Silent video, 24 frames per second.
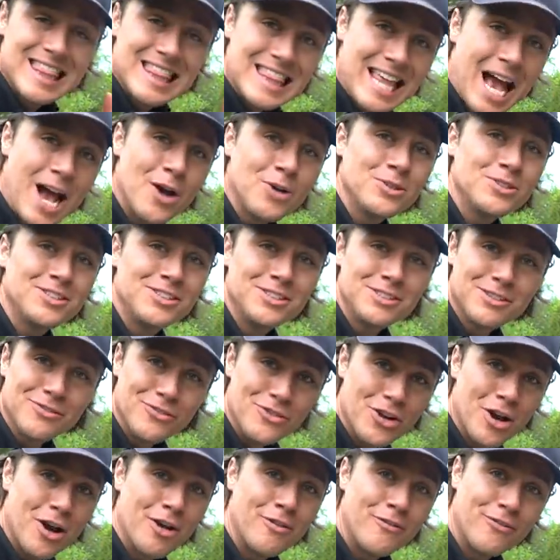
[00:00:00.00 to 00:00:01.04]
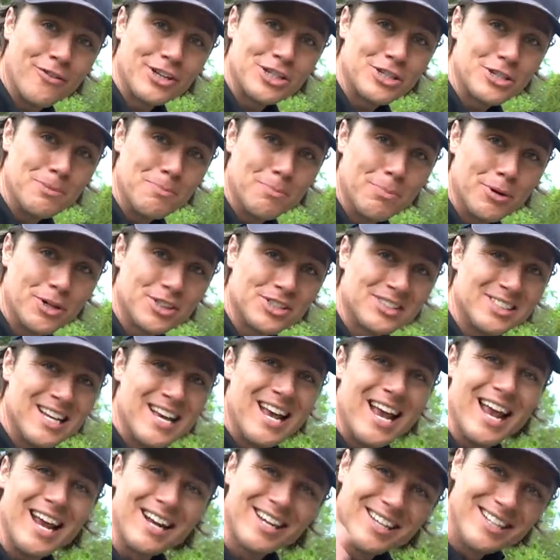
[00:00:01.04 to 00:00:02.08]
thousands of nonfiction books
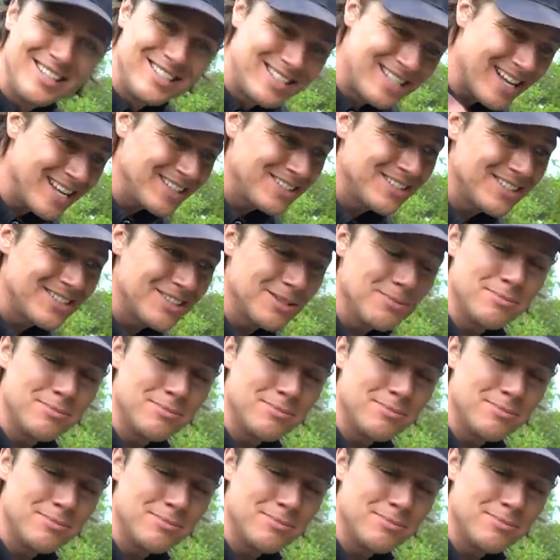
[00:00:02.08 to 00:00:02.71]
and condenses